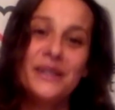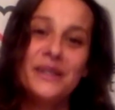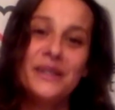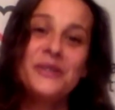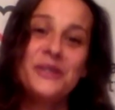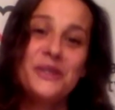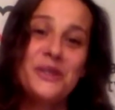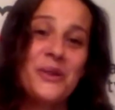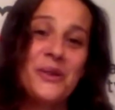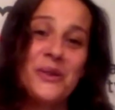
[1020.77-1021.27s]

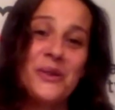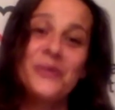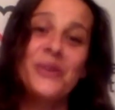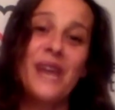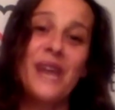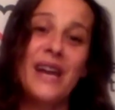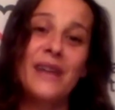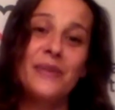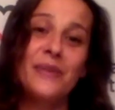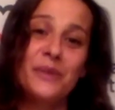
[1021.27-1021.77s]
So
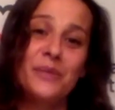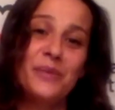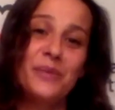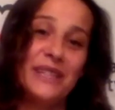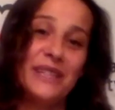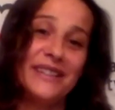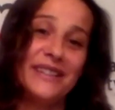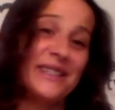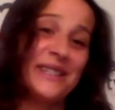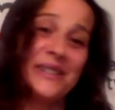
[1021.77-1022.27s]
that would be
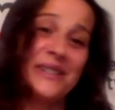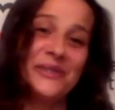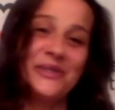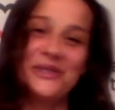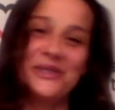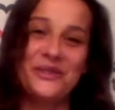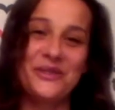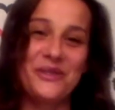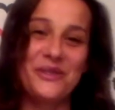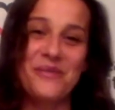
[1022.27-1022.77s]
a gift
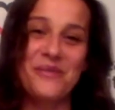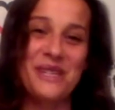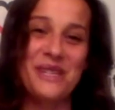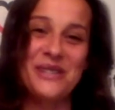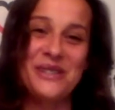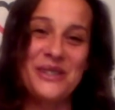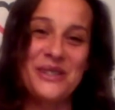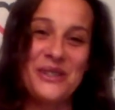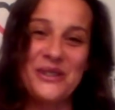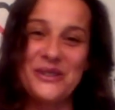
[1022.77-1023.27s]
for me
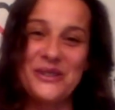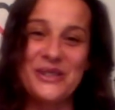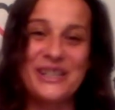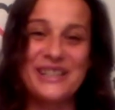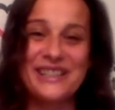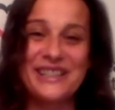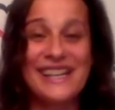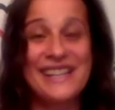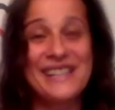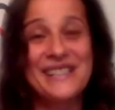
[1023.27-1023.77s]
too,
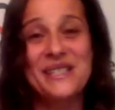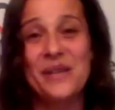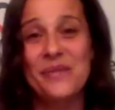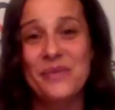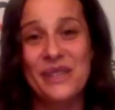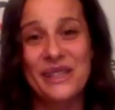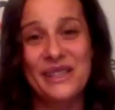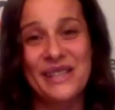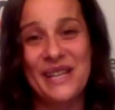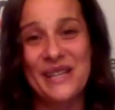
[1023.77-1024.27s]
and
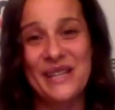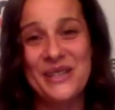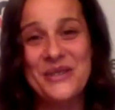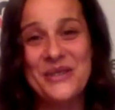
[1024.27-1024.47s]
something that you and